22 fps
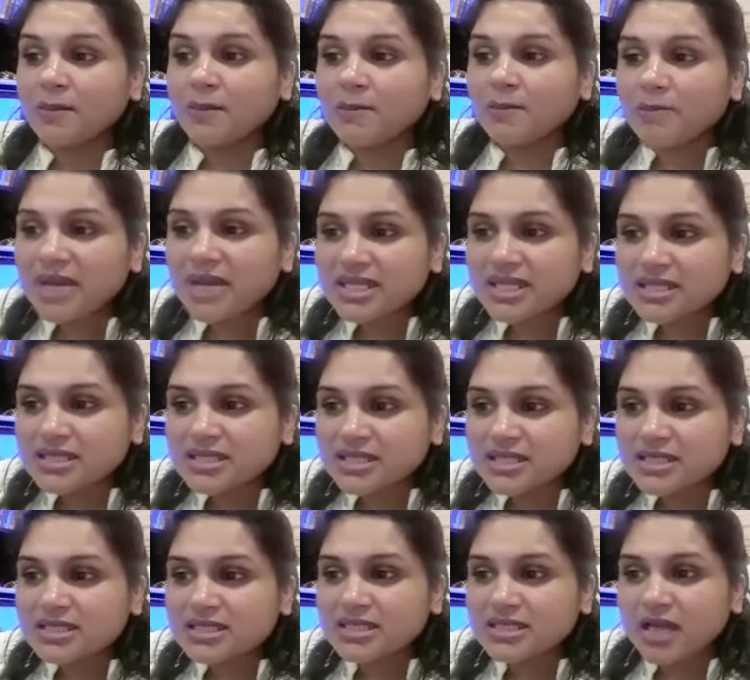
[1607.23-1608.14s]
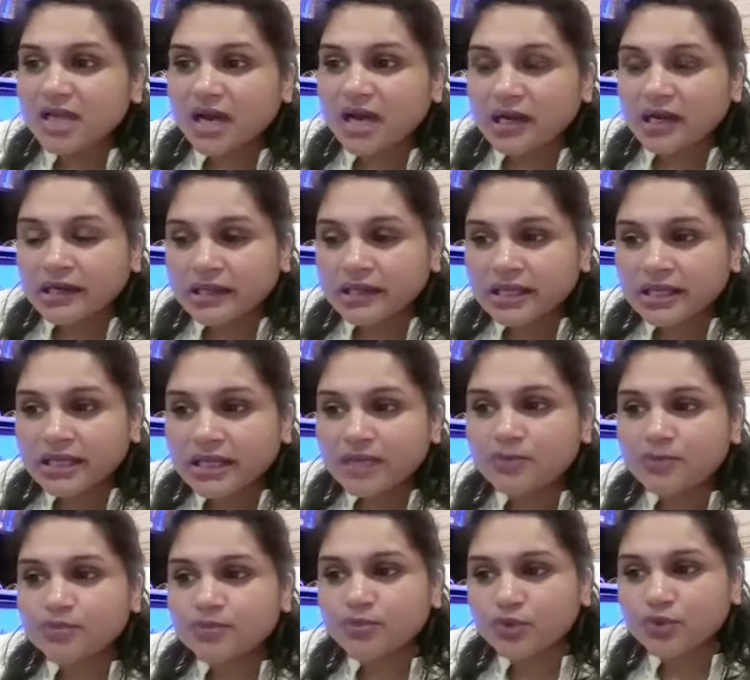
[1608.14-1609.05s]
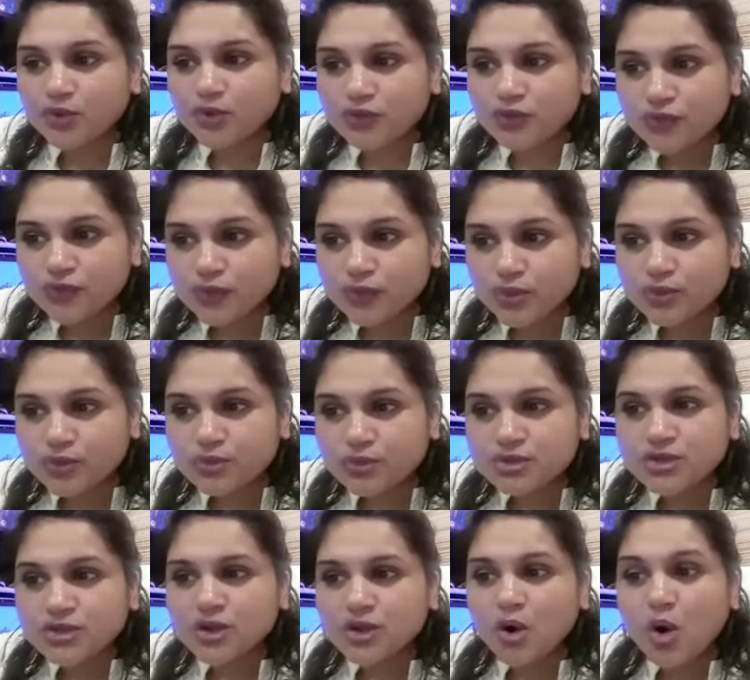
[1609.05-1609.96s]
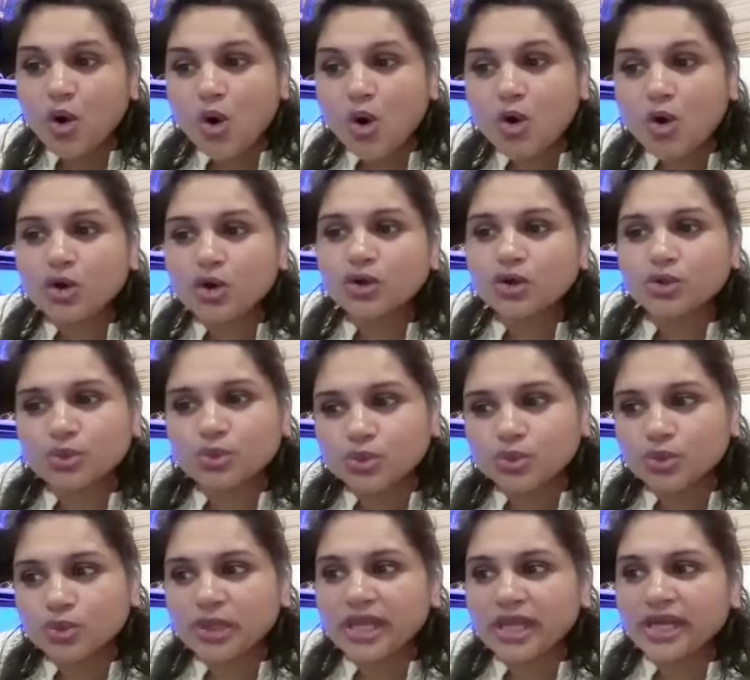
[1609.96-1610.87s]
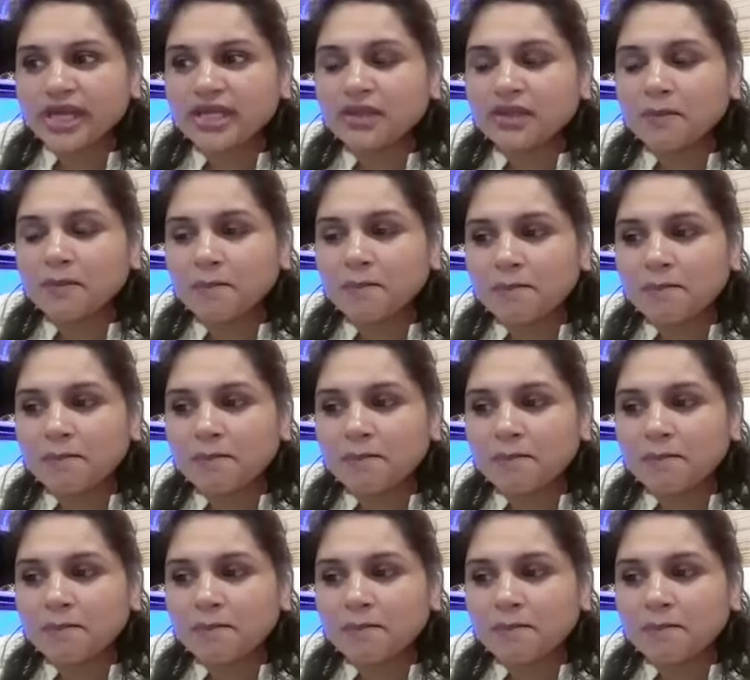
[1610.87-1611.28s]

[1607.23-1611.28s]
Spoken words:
menses early, profuse, or too late,